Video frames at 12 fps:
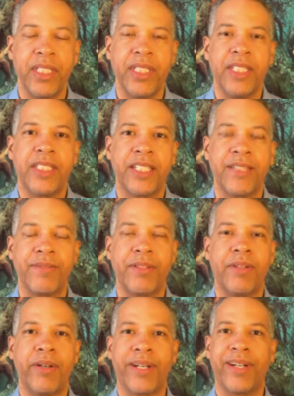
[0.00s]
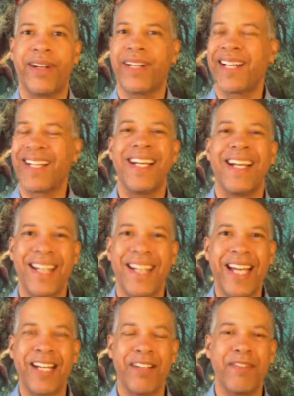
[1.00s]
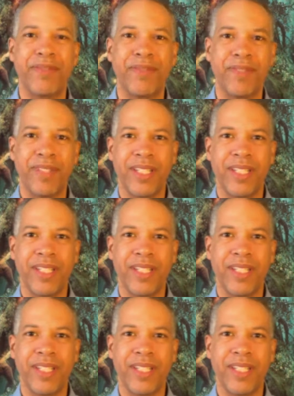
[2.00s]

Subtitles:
stuff going on. A lot of